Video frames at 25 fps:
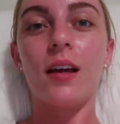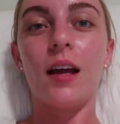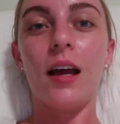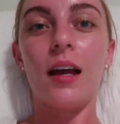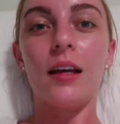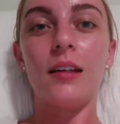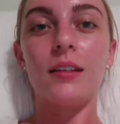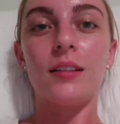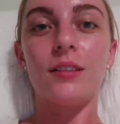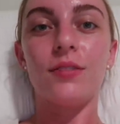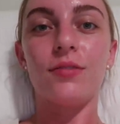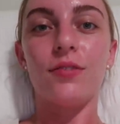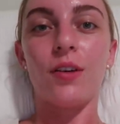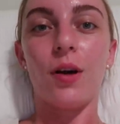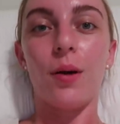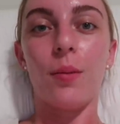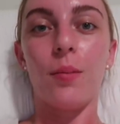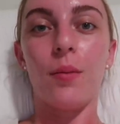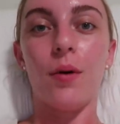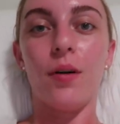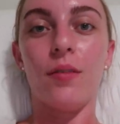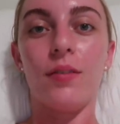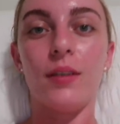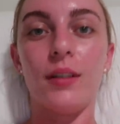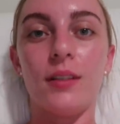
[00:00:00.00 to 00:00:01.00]
It's
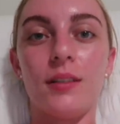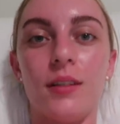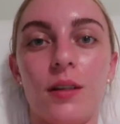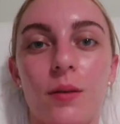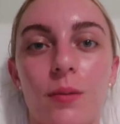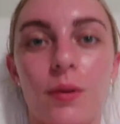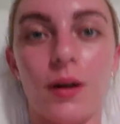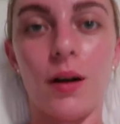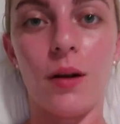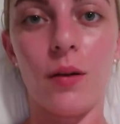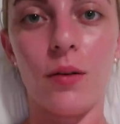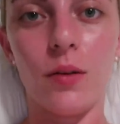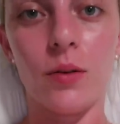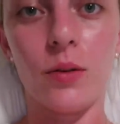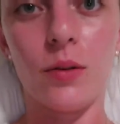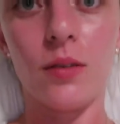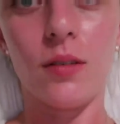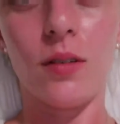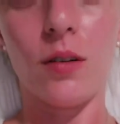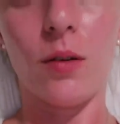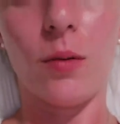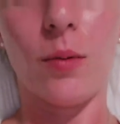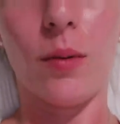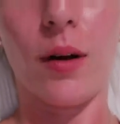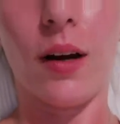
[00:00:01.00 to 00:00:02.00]
from obviously when I was
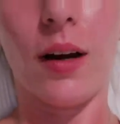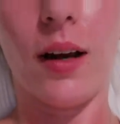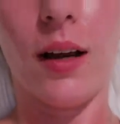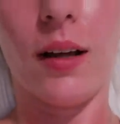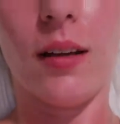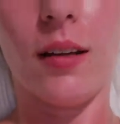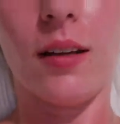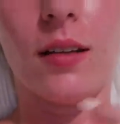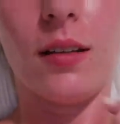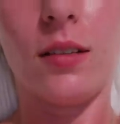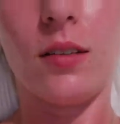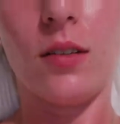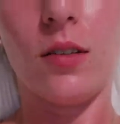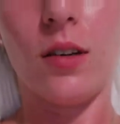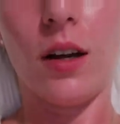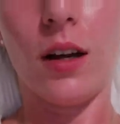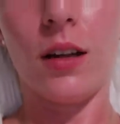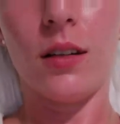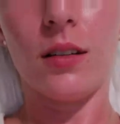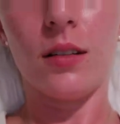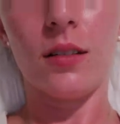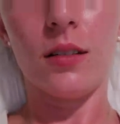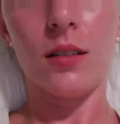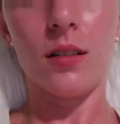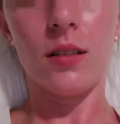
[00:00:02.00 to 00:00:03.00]
still wearing this
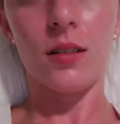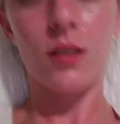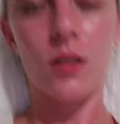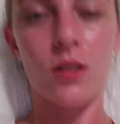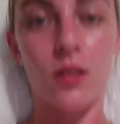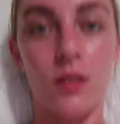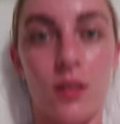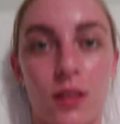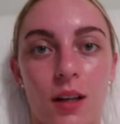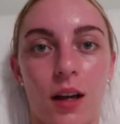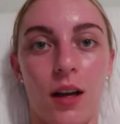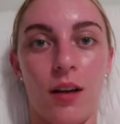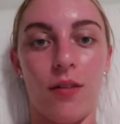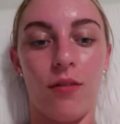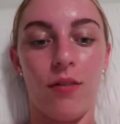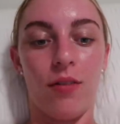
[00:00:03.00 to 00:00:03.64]
dress, because it's just like a